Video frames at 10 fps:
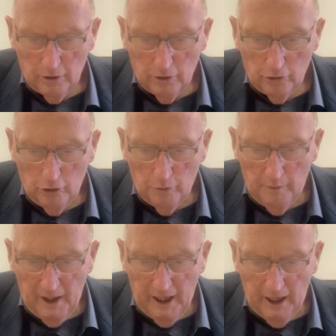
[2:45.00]
you
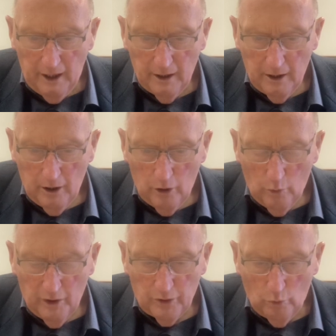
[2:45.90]
may
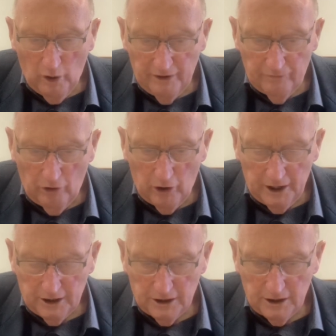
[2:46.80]
with one
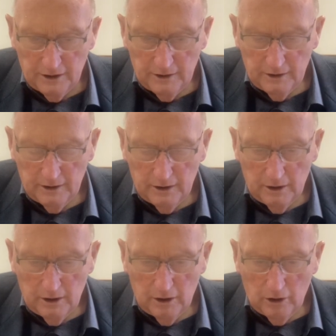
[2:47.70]
voice
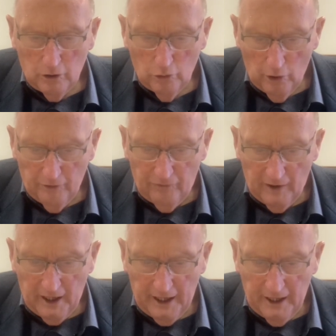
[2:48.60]

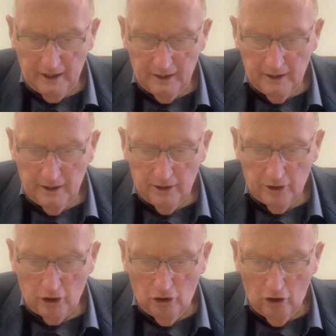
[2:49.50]
glorify the
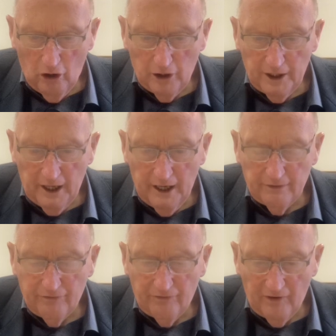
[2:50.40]
God and
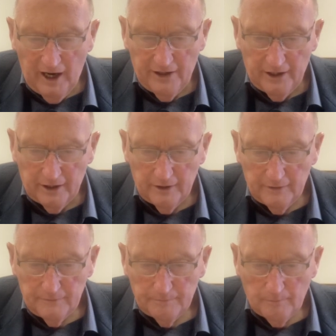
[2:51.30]
Father
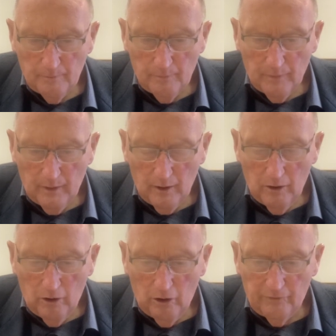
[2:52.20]

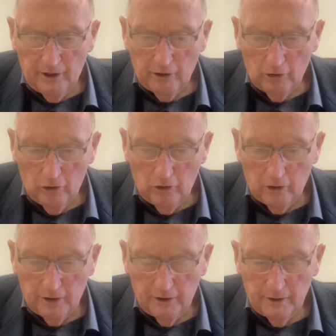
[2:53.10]
of our
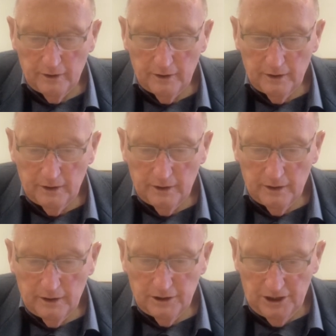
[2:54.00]
Lord
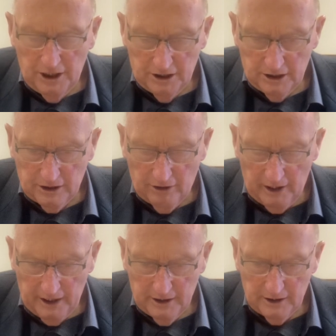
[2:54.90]
Jesus
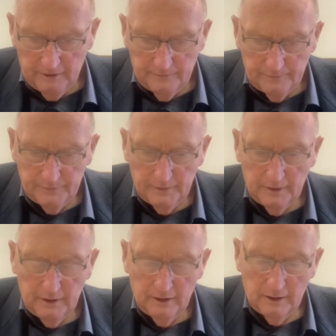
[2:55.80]
Christ.
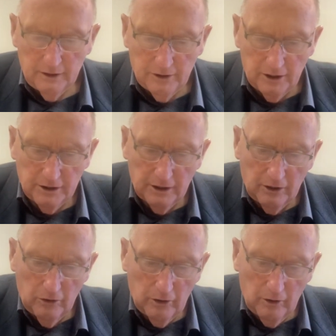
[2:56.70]
I trust that
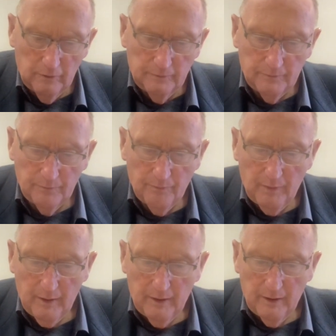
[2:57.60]
God will
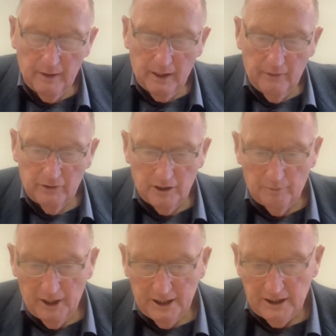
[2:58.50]
give us a
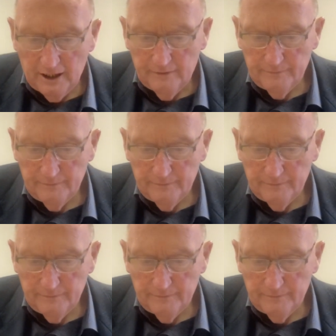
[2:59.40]
blessing